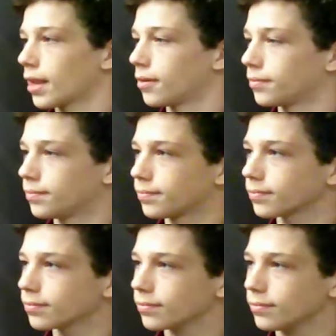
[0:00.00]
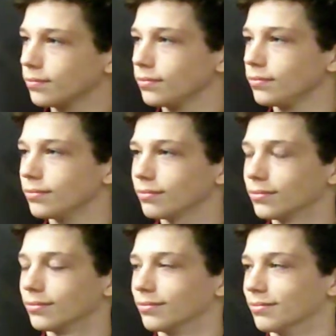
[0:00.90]

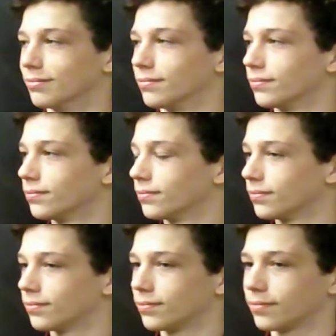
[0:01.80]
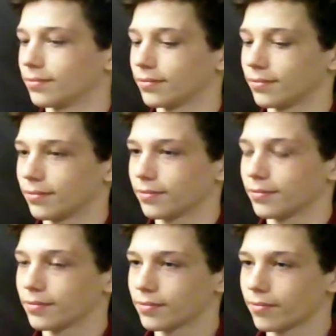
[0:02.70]

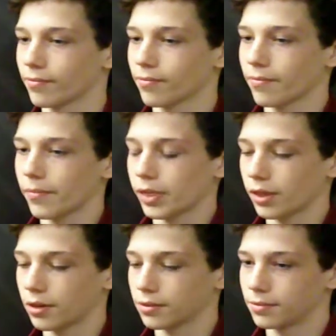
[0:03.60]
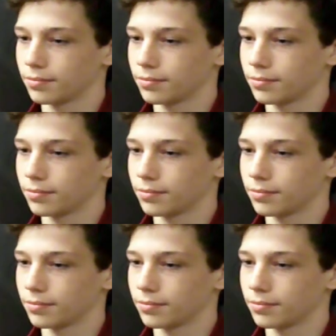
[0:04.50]
[no speech]